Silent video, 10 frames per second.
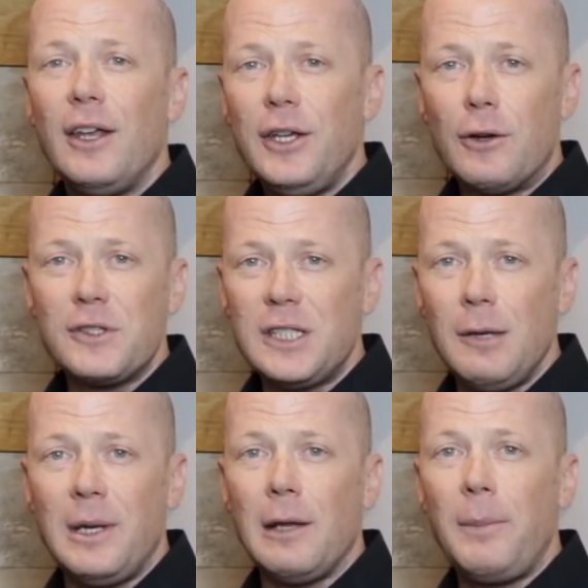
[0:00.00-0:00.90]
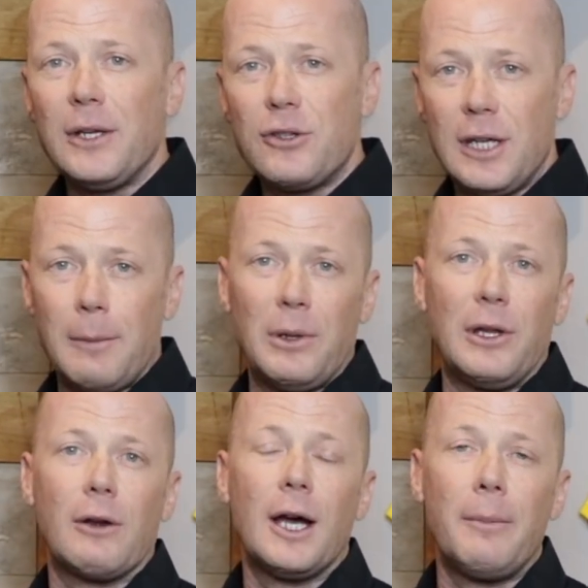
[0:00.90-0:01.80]
You don't see him in the picture yet, but
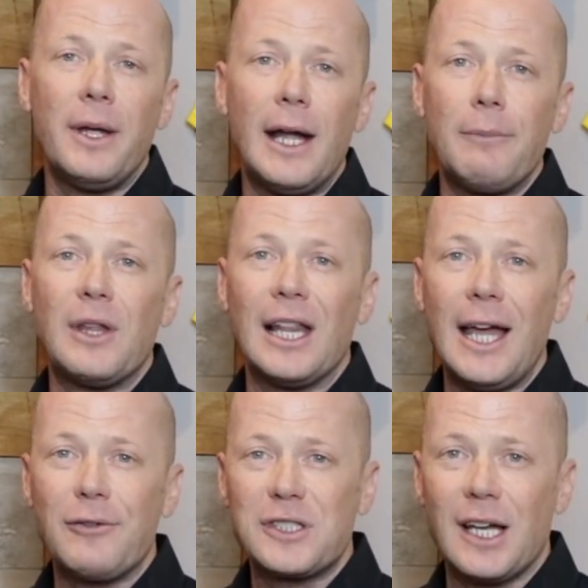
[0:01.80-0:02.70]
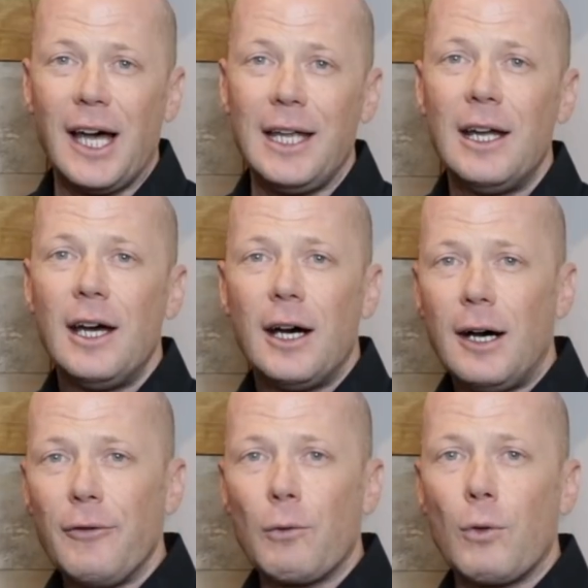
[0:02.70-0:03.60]
they're coming up the left side
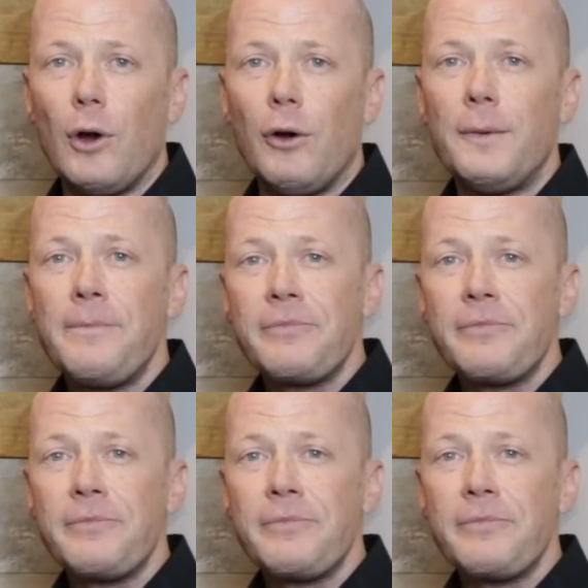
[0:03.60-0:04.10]
of the road